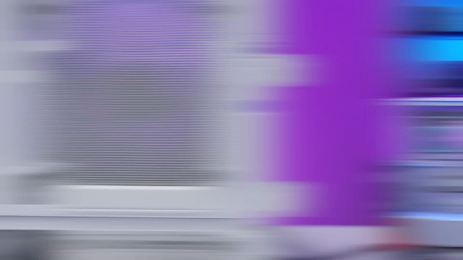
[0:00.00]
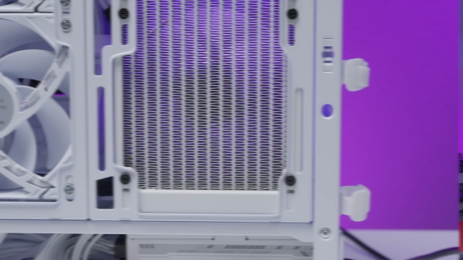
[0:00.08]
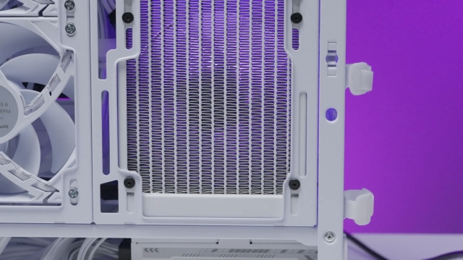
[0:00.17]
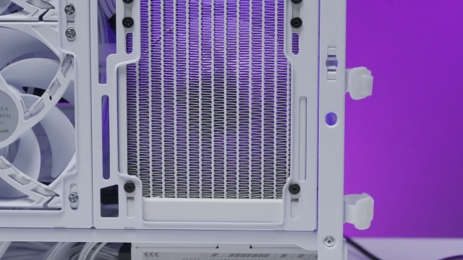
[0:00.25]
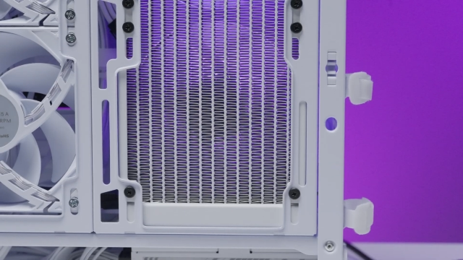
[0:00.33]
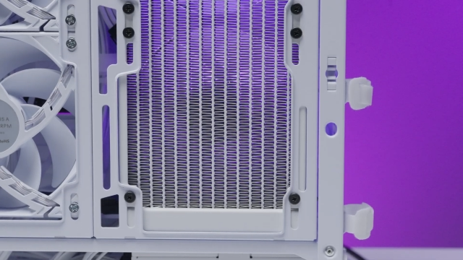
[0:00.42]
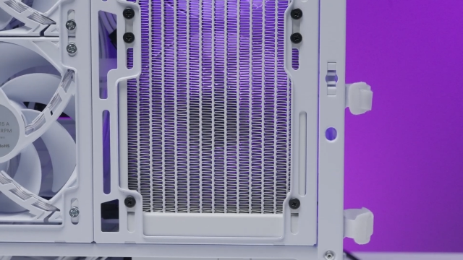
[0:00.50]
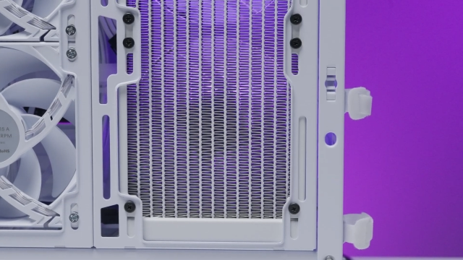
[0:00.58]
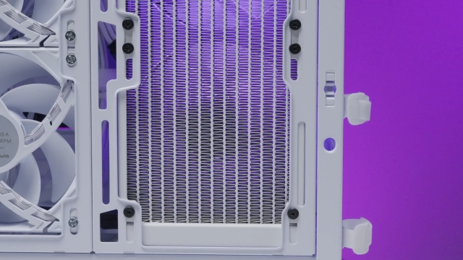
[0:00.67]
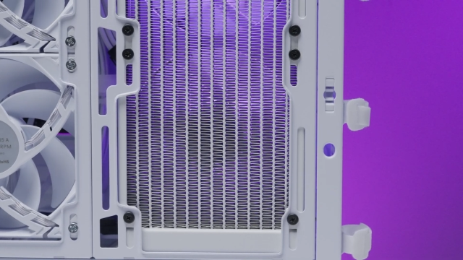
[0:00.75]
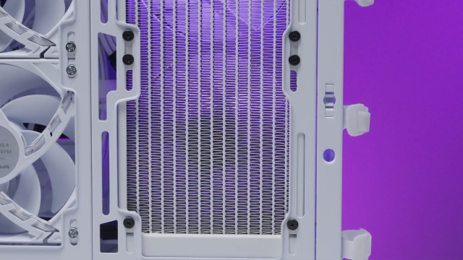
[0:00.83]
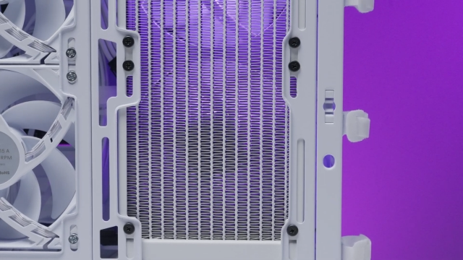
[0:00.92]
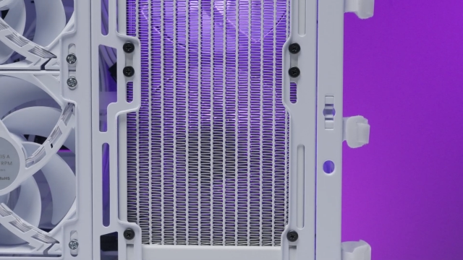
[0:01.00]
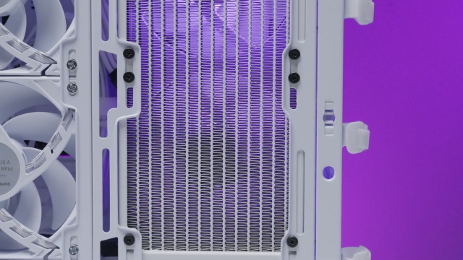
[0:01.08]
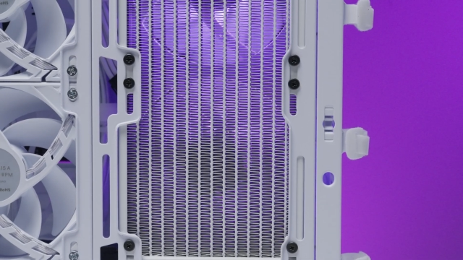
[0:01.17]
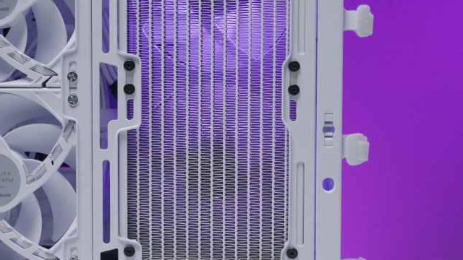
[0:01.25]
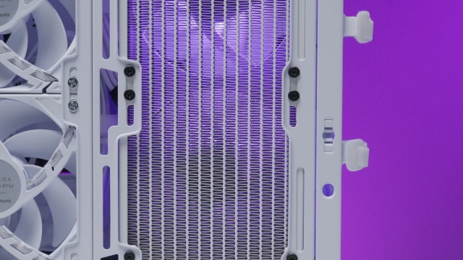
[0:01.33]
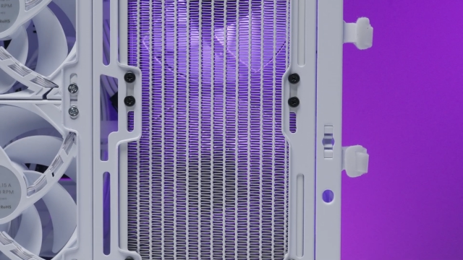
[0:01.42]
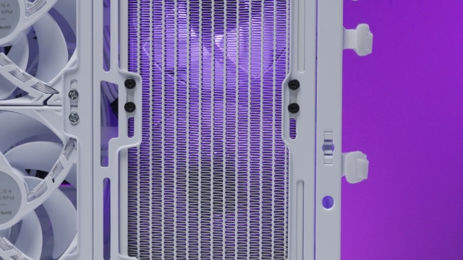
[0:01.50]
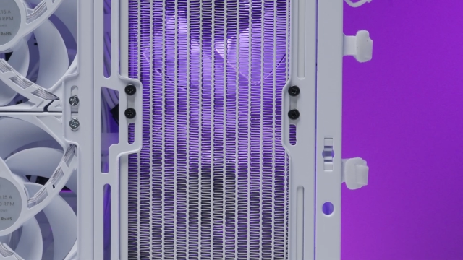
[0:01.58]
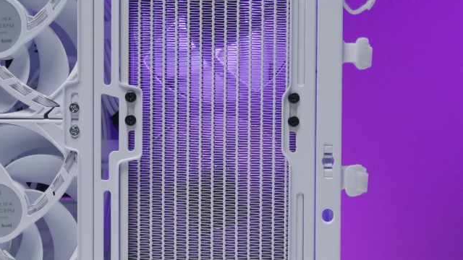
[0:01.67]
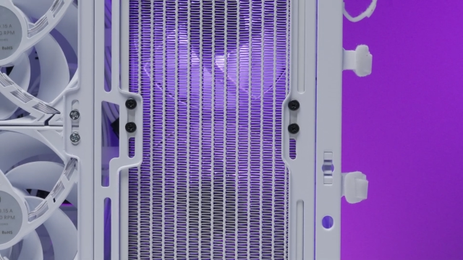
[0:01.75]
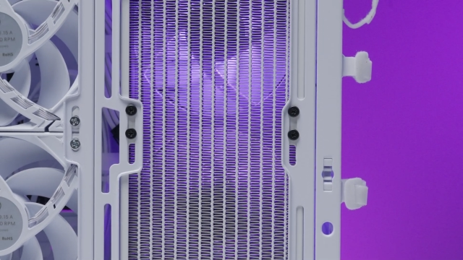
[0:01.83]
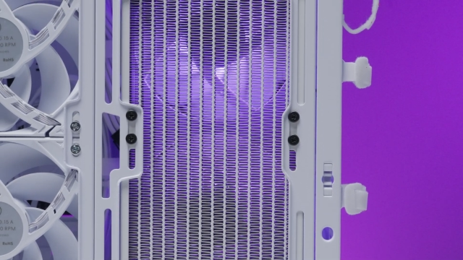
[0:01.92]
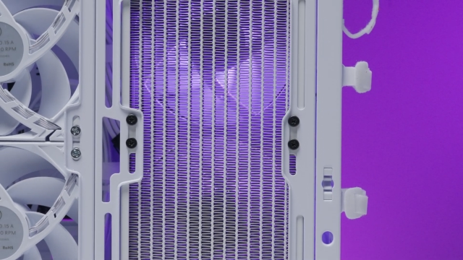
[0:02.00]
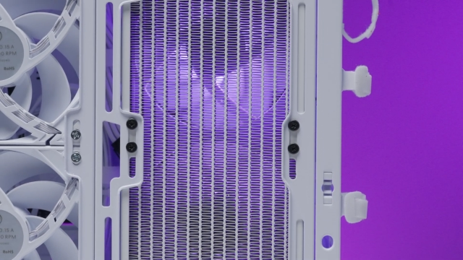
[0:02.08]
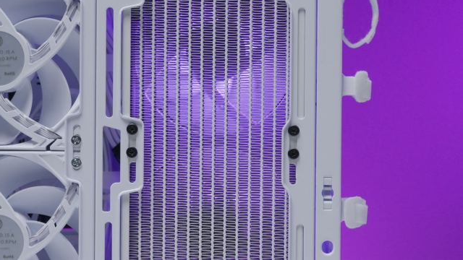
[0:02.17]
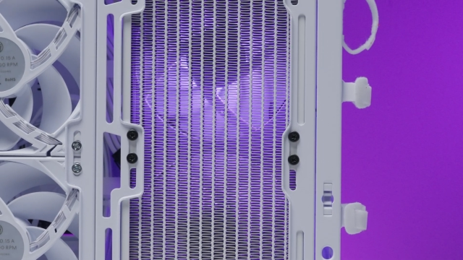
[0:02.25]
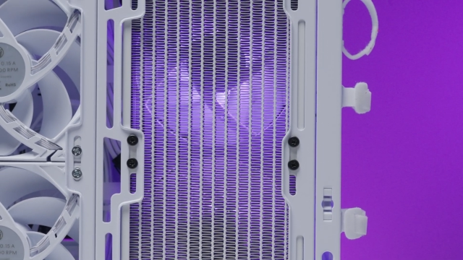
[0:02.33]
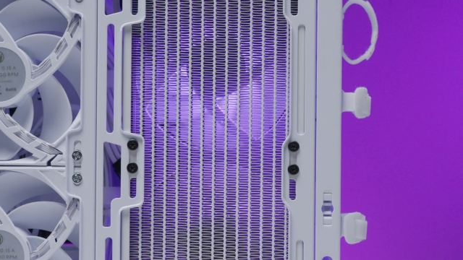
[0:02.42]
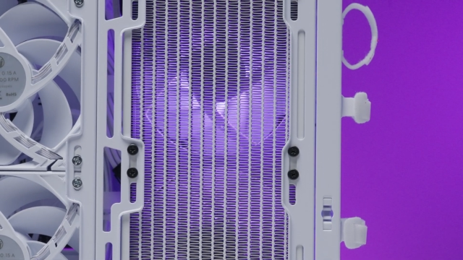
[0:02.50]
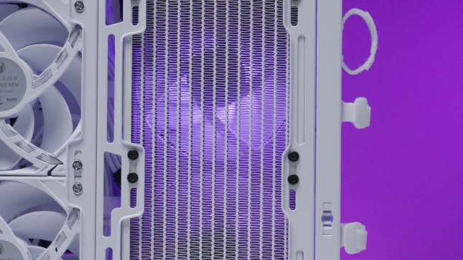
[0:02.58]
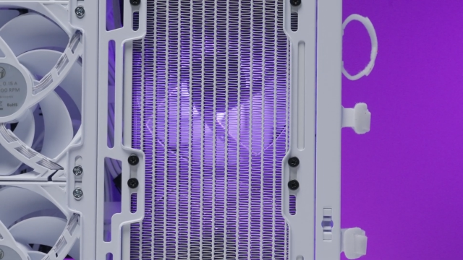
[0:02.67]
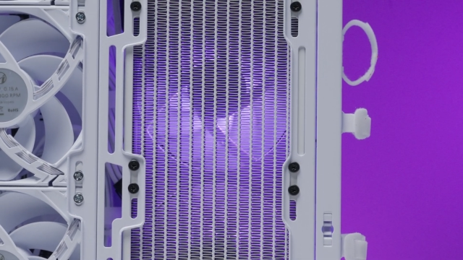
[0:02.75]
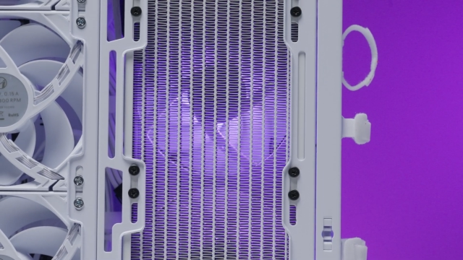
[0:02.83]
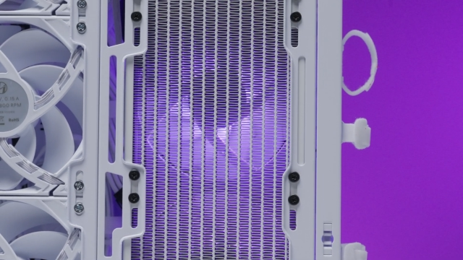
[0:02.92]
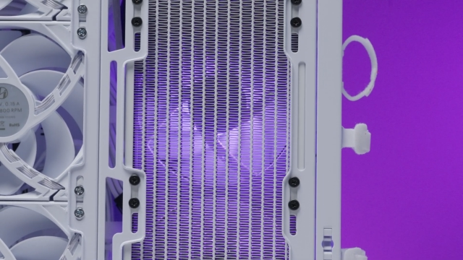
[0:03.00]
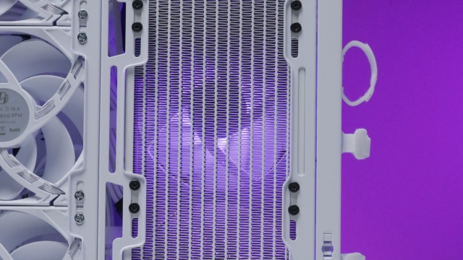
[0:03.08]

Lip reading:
[unreadable: no face in view]